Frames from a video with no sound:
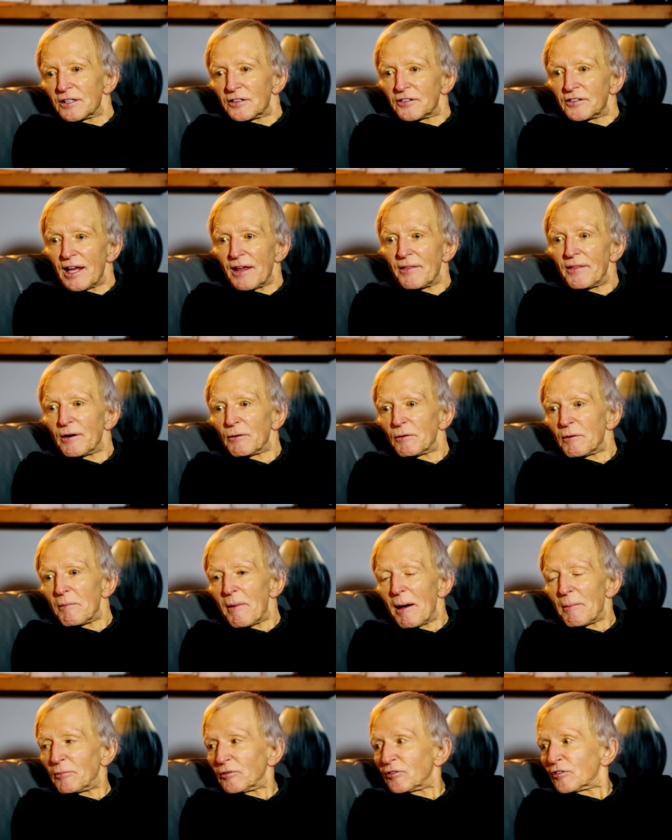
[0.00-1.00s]
said they were
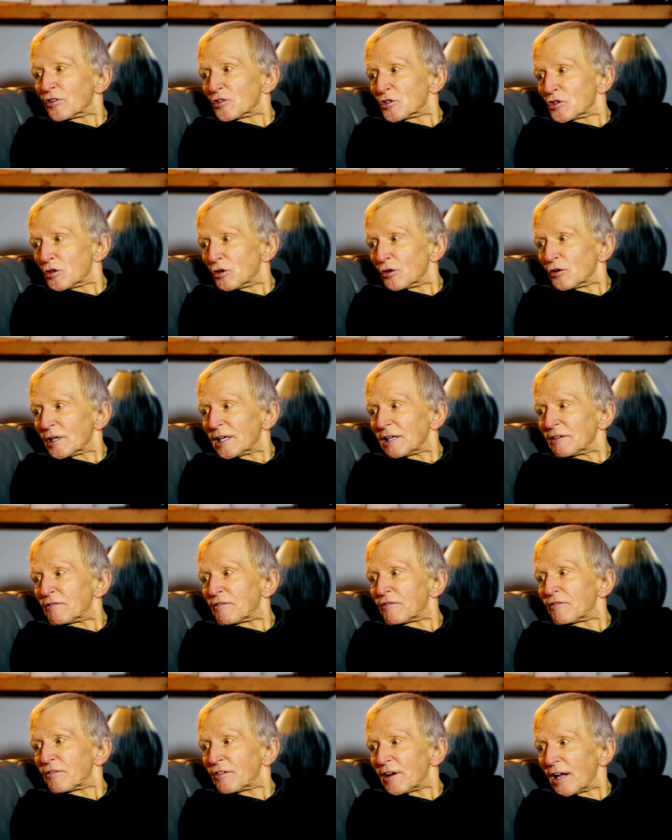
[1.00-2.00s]
members of the jury and
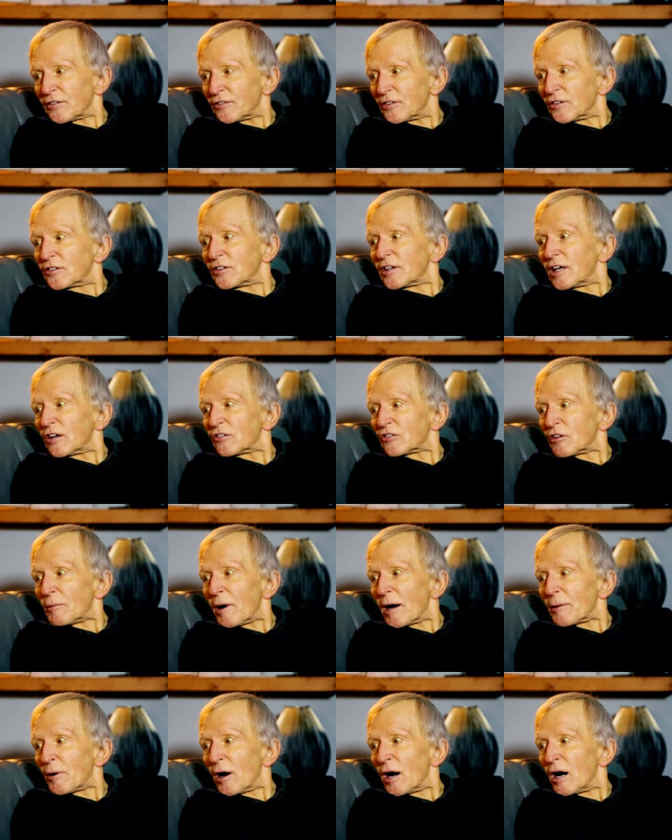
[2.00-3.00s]
floods of tears on
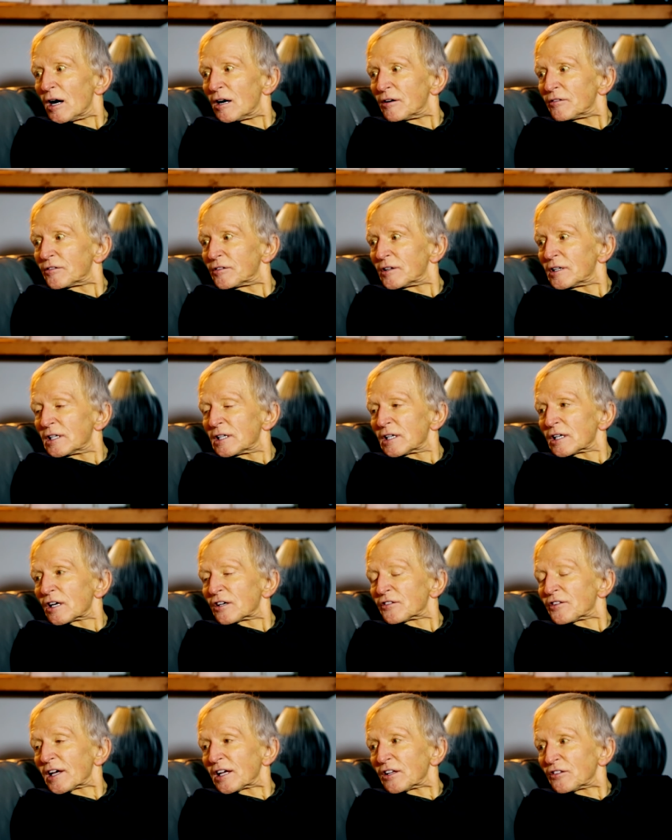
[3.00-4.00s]
my behalf
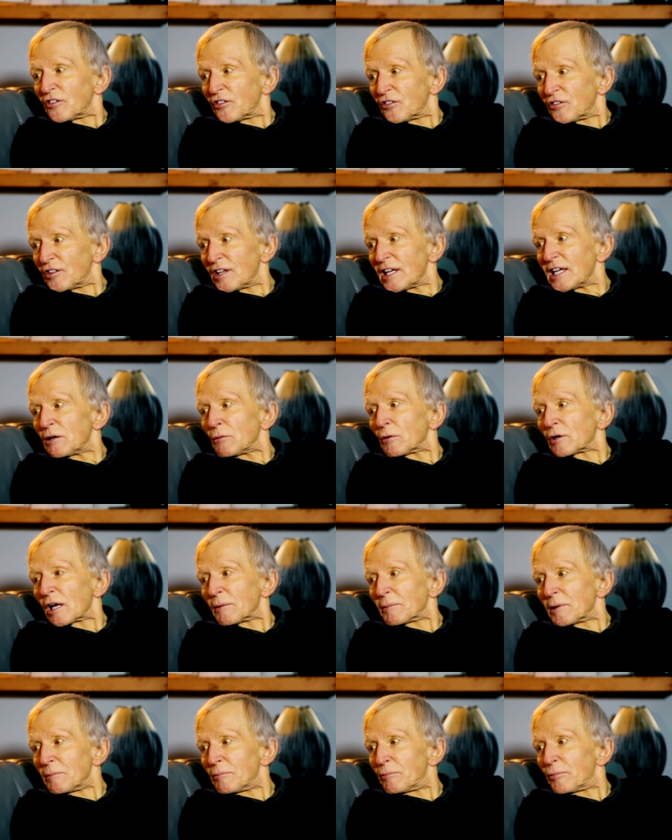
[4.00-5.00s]
because they could see what
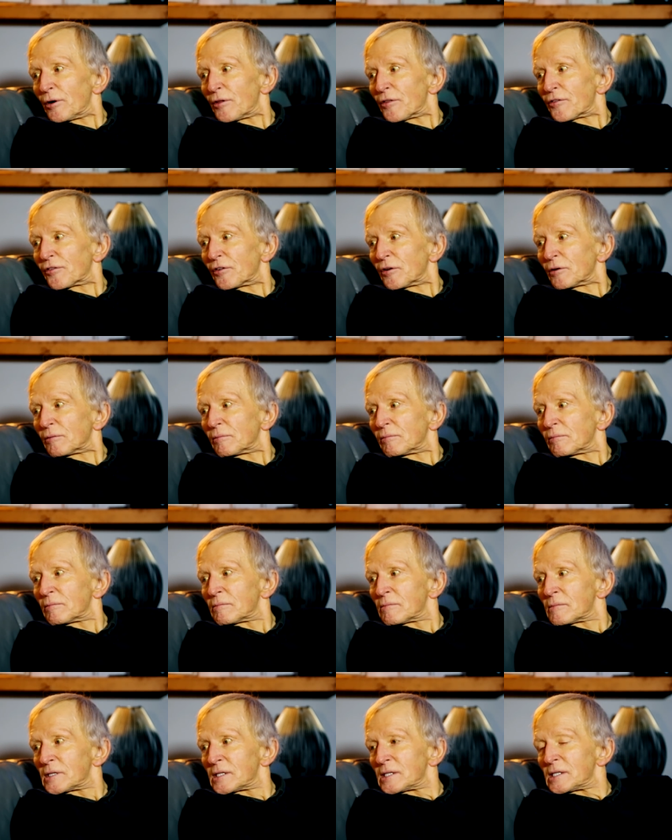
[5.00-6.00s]
I'd been put through.
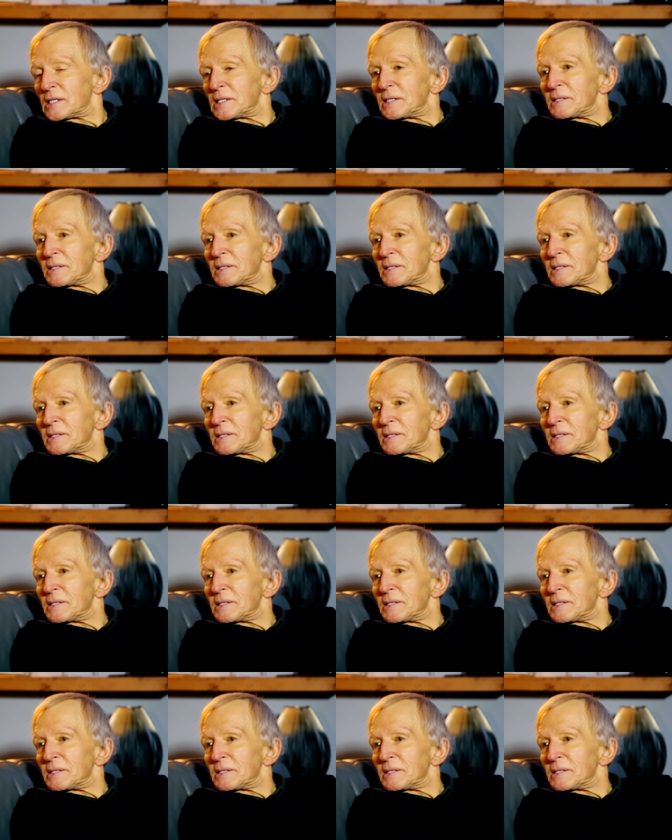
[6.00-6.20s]
Right.